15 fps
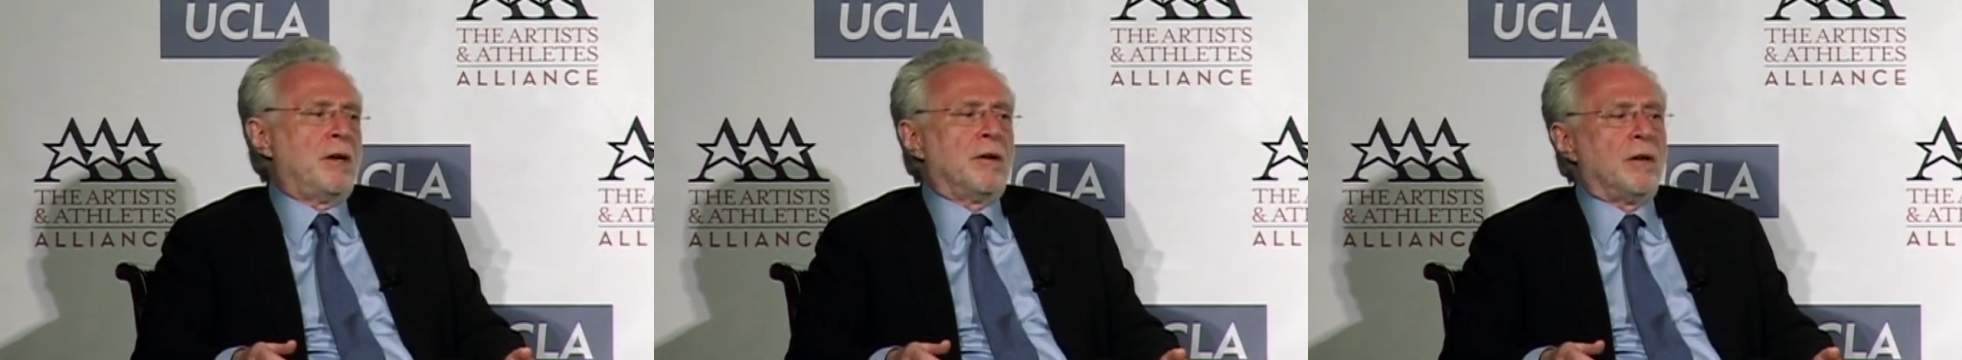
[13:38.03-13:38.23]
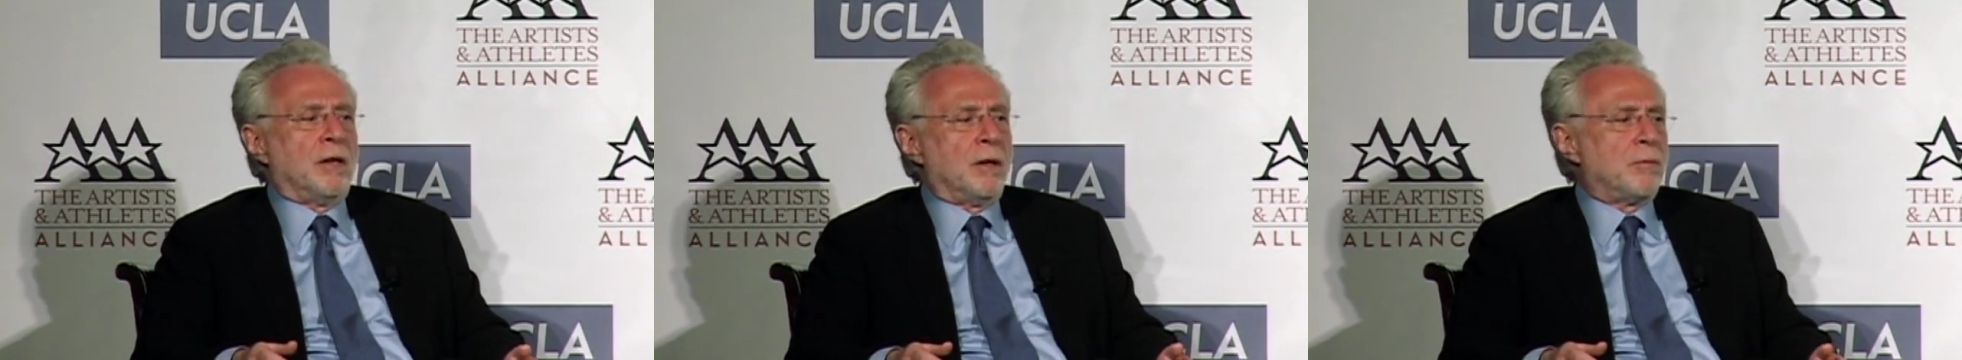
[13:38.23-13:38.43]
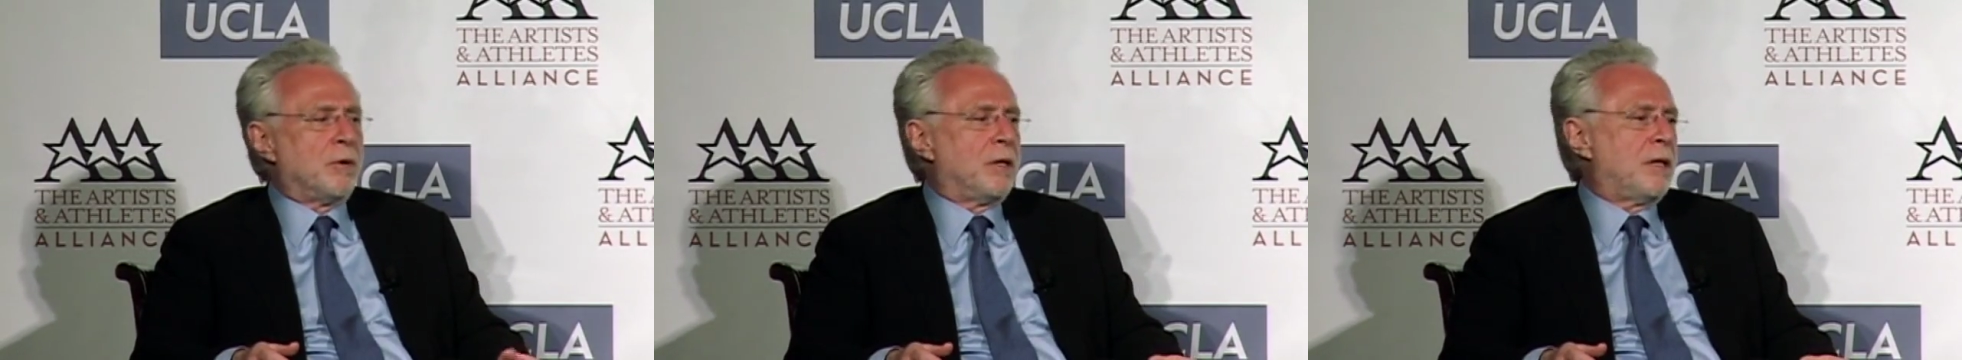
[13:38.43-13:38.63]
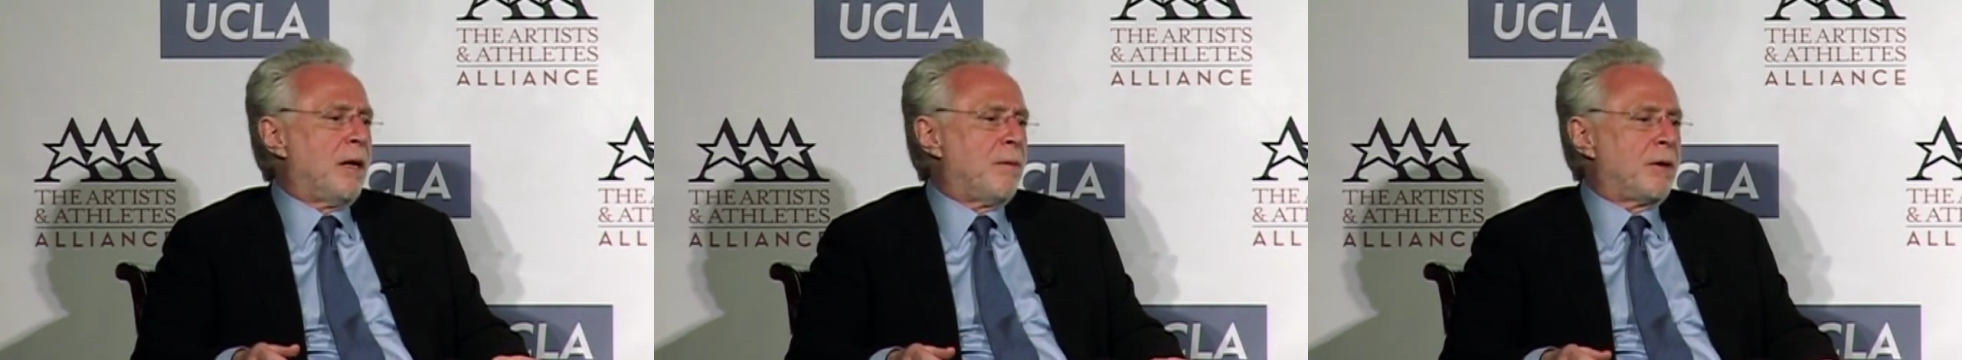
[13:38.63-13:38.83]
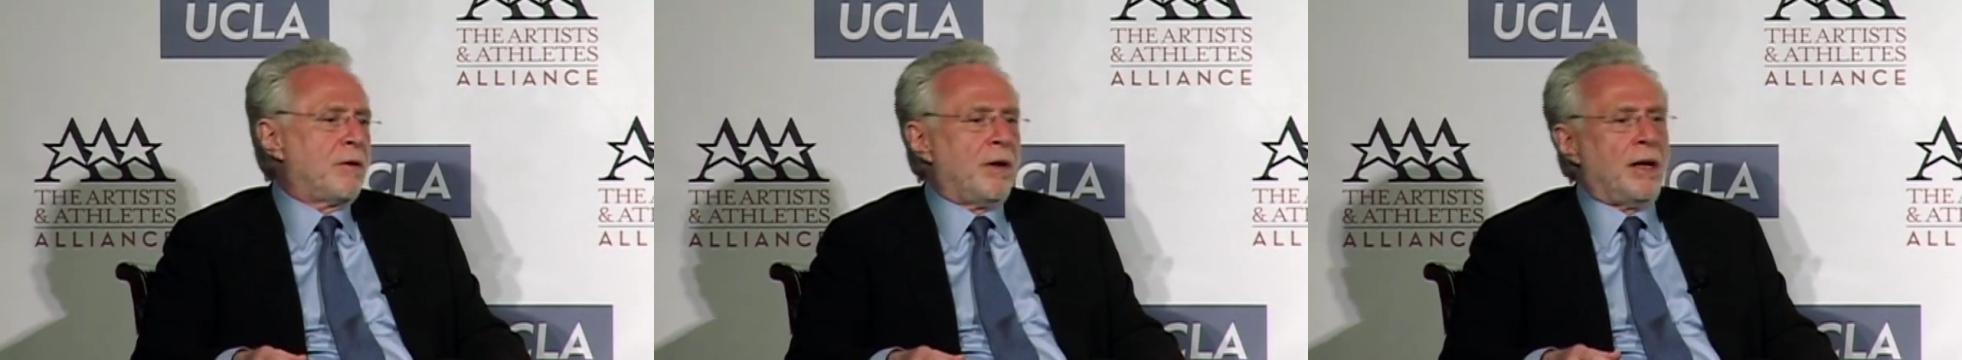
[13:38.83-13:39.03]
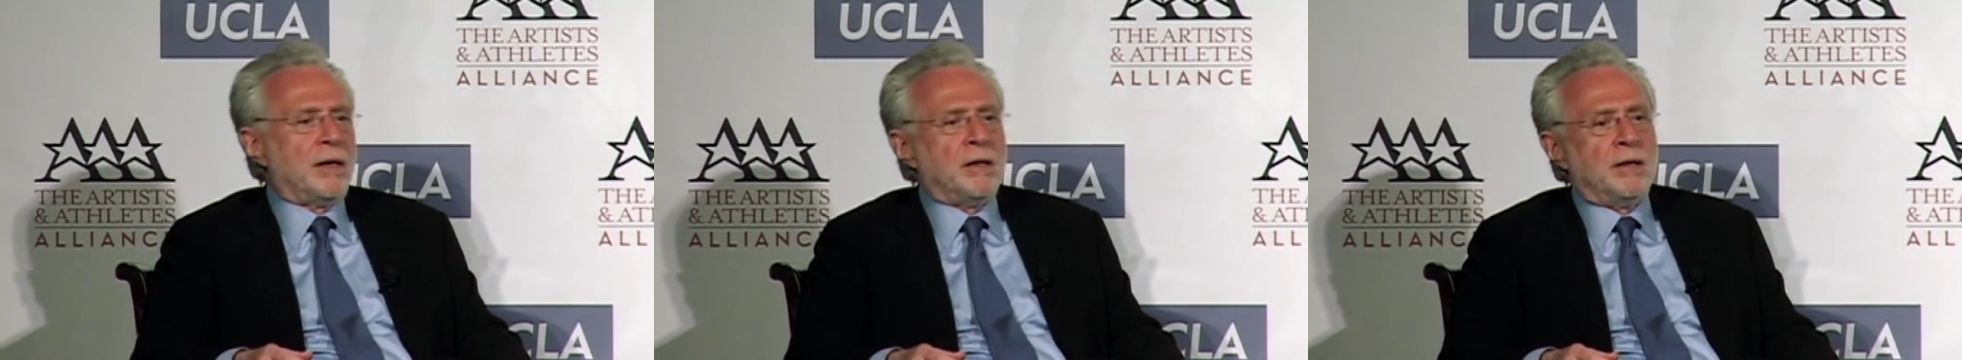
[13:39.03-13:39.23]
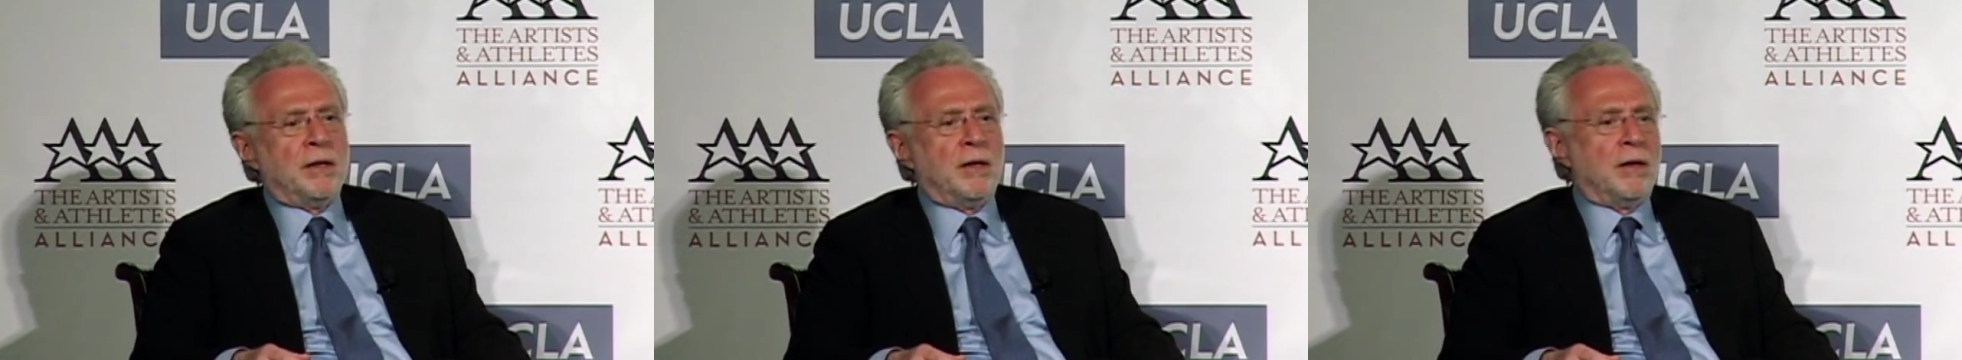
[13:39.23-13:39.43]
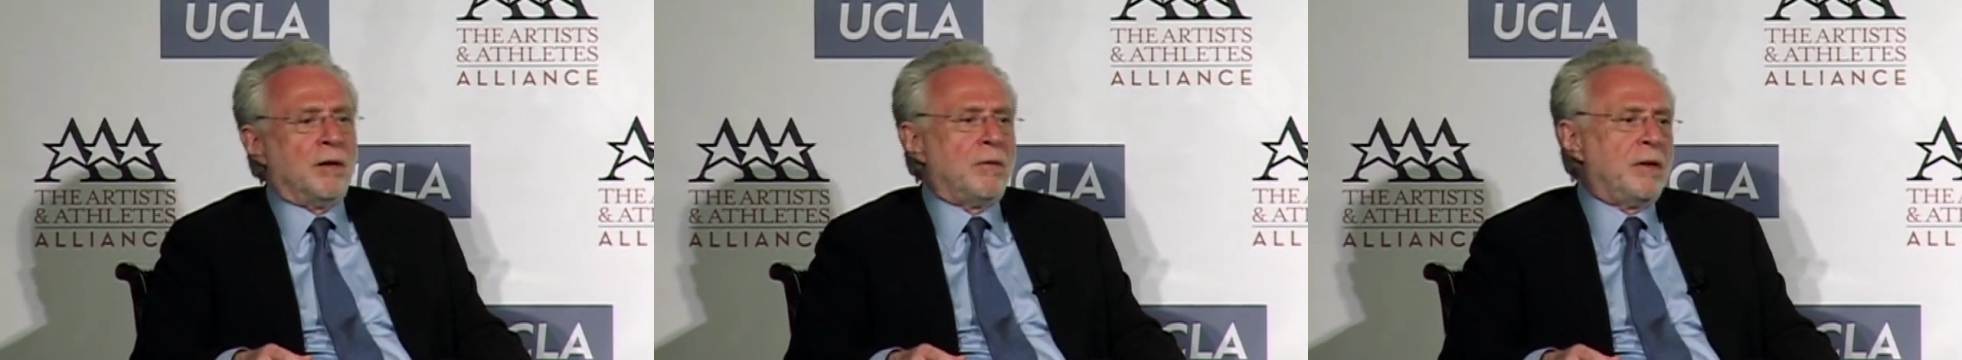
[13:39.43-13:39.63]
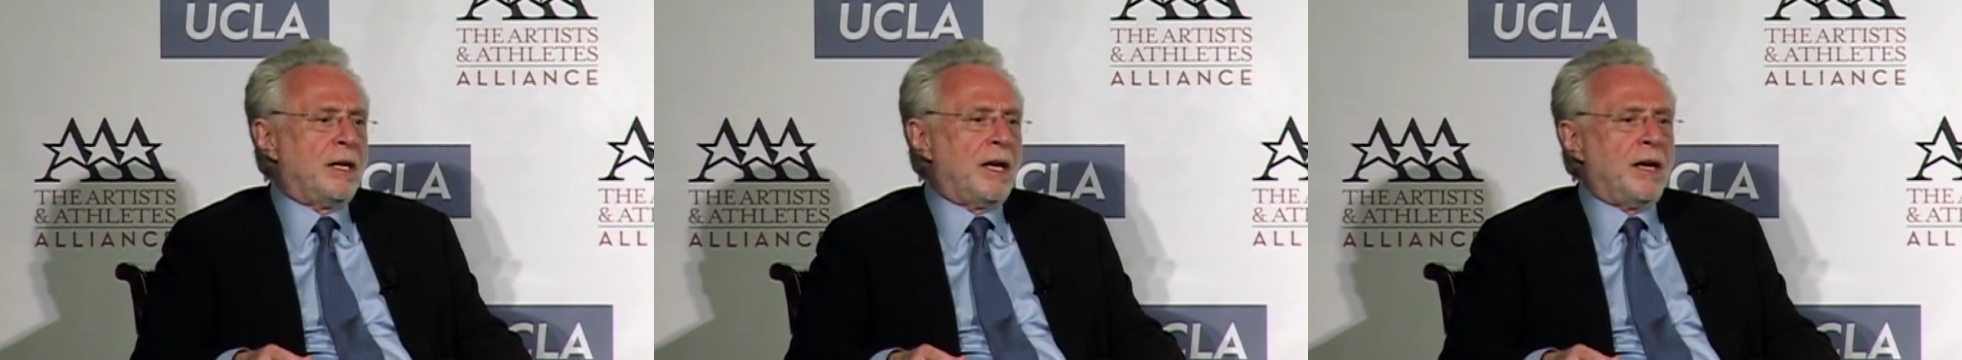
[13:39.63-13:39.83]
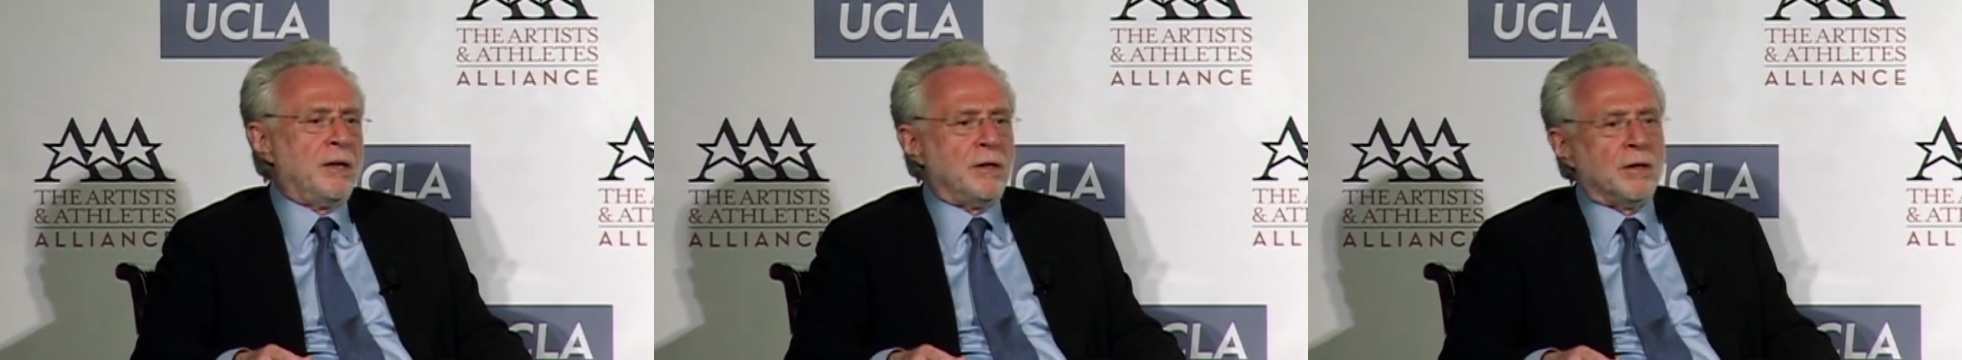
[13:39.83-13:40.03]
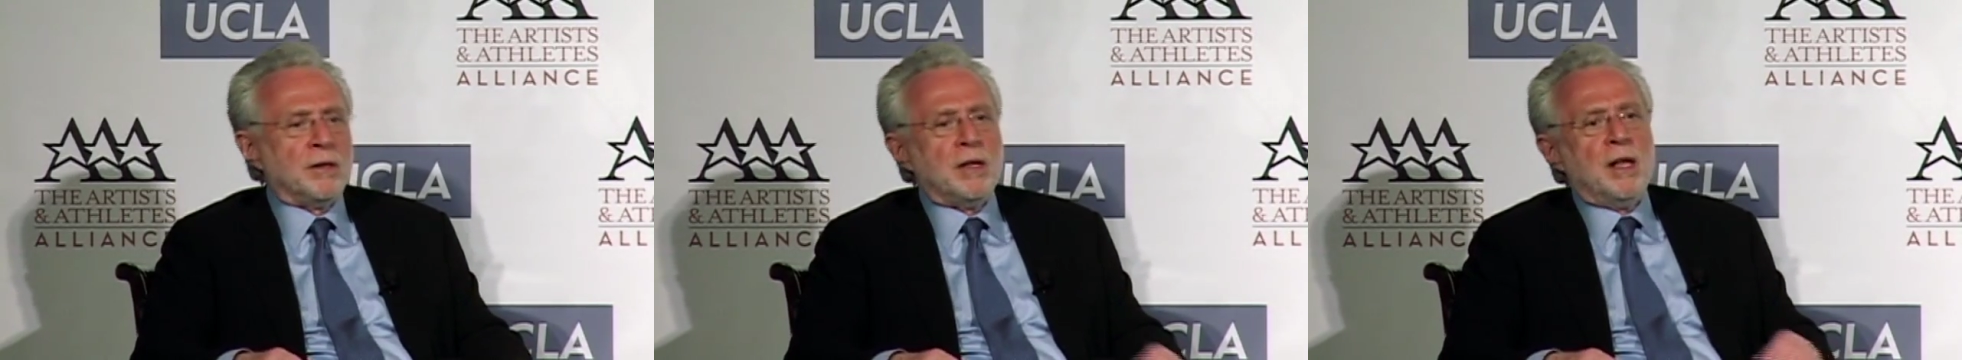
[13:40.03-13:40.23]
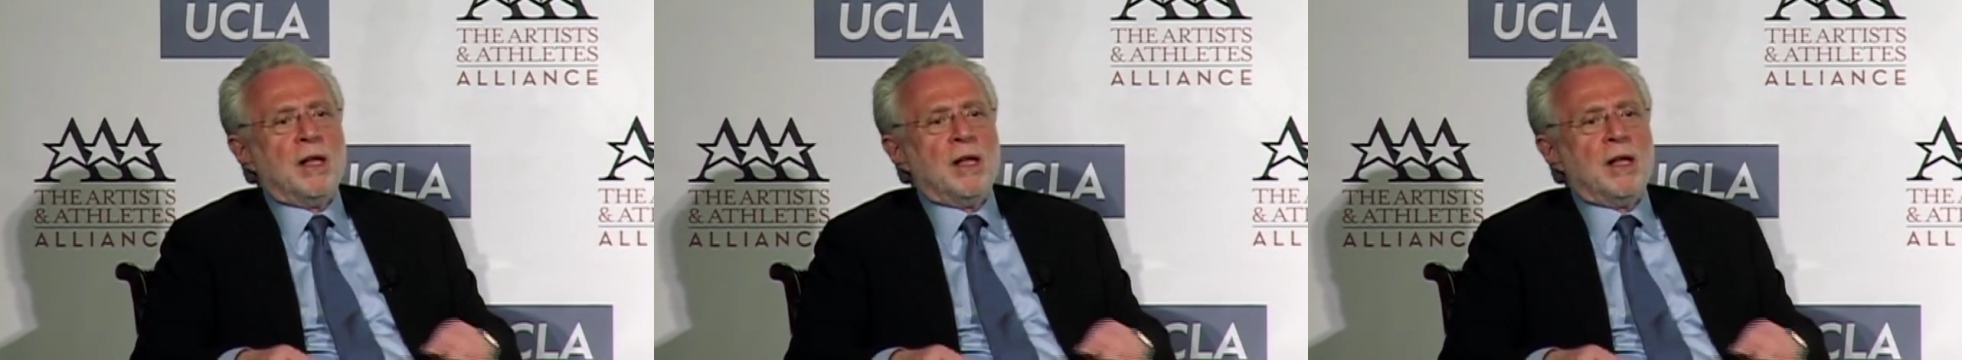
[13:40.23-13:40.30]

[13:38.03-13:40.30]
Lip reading: you're a liberal Democrat, we hate you.